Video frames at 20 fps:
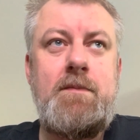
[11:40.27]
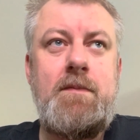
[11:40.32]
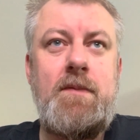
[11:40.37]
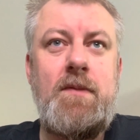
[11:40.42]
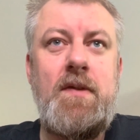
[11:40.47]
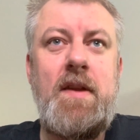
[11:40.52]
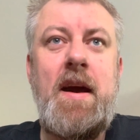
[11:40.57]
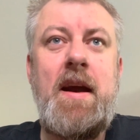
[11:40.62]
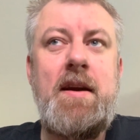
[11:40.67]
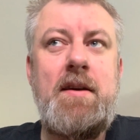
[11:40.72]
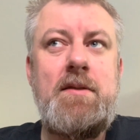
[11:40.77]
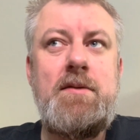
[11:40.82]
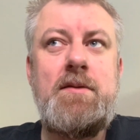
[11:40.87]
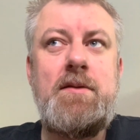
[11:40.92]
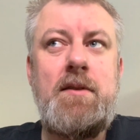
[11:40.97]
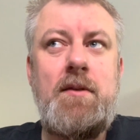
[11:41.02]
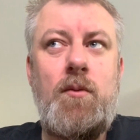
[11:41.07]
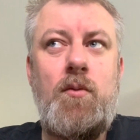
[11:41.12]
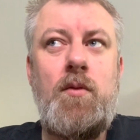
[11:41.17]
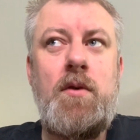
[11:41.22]
that
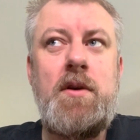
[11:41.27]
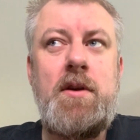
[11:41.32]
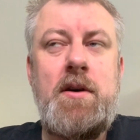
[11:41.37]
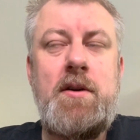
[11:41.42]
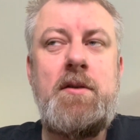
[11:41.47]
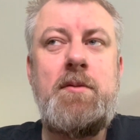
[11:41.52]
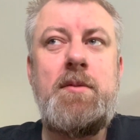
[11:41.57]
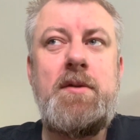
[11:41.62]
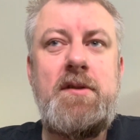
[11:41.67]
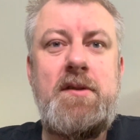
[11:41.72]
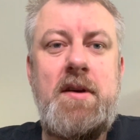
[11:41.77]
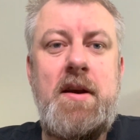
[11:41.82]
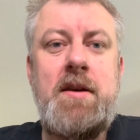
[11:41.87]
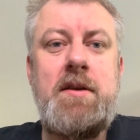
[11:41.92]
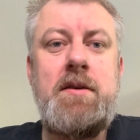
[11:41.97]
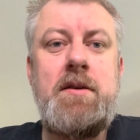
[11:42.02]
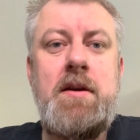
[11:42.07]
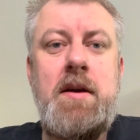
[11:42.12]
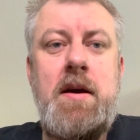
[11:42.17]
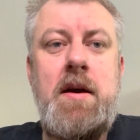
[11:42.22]
100%
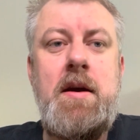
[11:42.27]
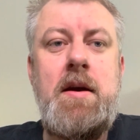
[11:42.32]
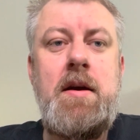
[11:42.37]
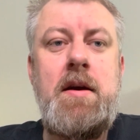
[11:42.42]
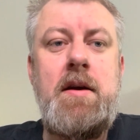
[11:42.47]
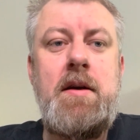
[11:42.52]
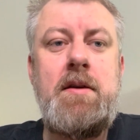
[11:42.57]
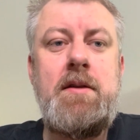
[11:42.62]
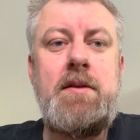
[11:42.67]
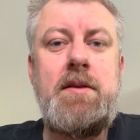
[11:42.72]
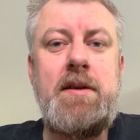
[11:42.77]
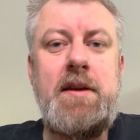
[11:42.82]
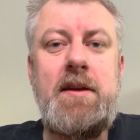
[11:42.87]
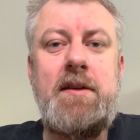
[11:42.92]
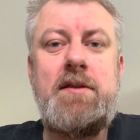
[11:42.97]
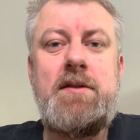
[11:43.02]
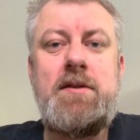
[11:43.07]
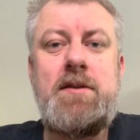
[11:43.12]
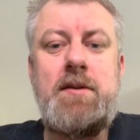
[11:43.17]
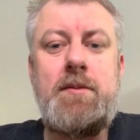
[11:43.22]

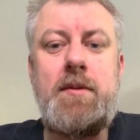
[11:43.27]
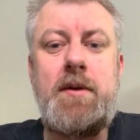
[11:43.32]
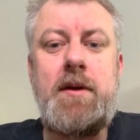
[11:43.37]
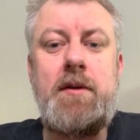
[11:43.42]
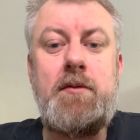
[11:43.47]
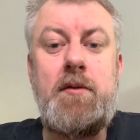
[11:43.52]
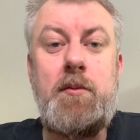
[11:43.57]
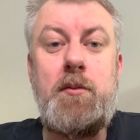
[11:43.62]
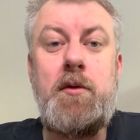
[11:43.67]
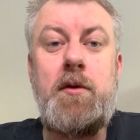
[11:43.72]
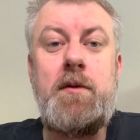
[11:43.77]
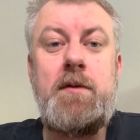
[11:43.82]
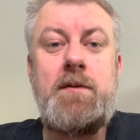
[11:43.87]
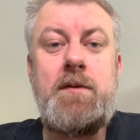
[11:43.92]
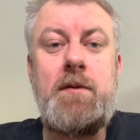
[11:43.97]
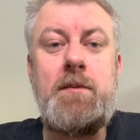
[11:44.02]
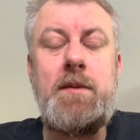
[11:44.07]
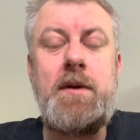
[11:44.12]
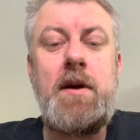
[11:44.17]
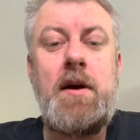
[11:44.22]
needs to be removed
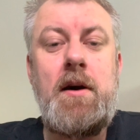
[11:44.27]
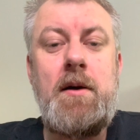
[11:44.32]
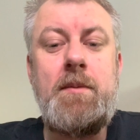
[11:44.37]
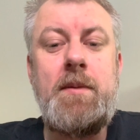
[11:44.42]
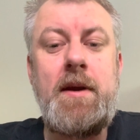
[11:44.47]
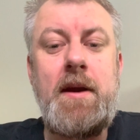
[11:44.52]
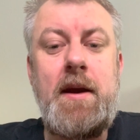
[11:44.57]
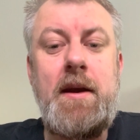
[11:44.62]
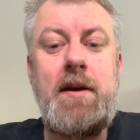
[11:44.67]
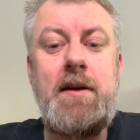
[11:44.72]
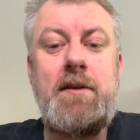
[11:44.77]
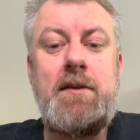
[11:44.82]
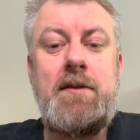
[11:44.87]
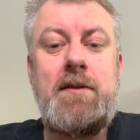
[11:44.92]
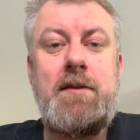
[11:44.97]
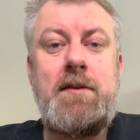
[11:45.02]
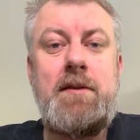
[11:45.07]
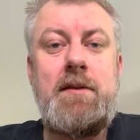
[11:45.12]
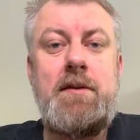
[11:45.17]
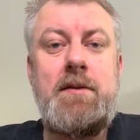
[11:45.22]
from the
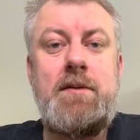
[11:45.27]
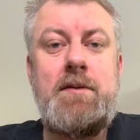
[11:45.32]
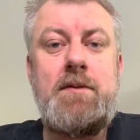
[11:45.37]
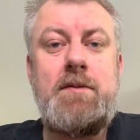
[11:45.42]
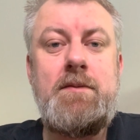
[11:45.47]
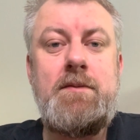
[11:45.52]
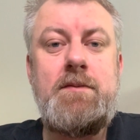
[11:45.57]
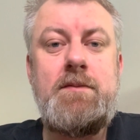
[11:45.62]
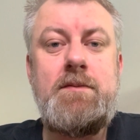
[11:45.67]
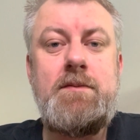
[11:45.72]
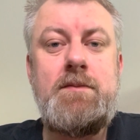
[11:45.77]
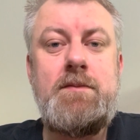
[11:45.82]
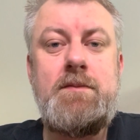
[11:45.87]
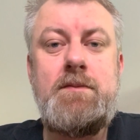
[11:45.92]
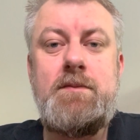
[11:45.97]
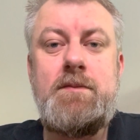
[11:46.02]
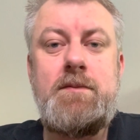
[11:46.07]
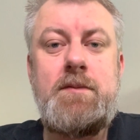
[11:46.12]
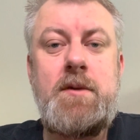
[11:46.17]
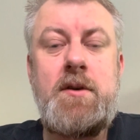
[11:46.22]
RBA's
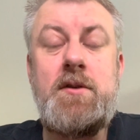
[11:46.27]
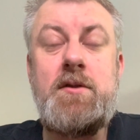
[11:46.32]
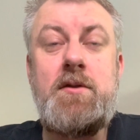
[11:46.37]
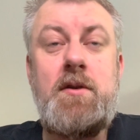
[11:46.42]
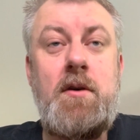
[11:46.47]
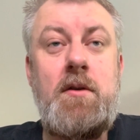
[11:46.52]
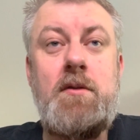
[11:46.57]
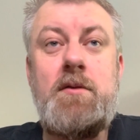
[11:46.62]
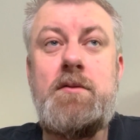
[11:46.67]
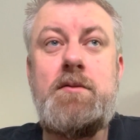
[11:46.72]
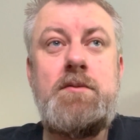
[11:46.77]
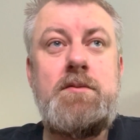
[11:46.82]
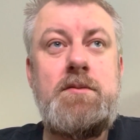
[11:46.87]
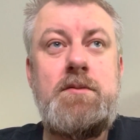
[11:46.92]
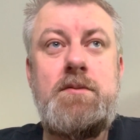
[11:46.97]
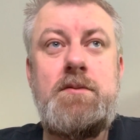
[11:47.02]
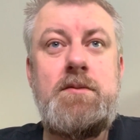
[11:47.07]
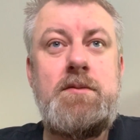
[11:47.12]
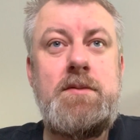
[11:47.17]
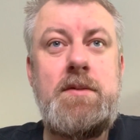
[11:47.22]
control.
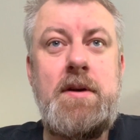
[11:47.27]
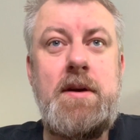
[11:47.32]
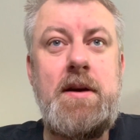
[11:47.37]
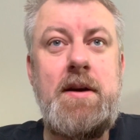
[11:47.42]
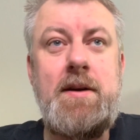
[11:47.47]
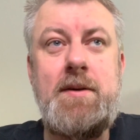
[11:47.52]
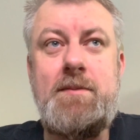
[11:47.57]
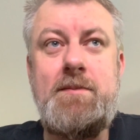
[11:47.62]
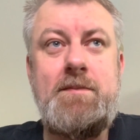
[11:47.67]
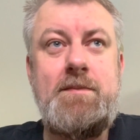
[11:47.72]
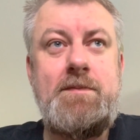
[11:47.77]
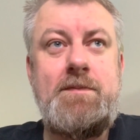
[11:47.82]
And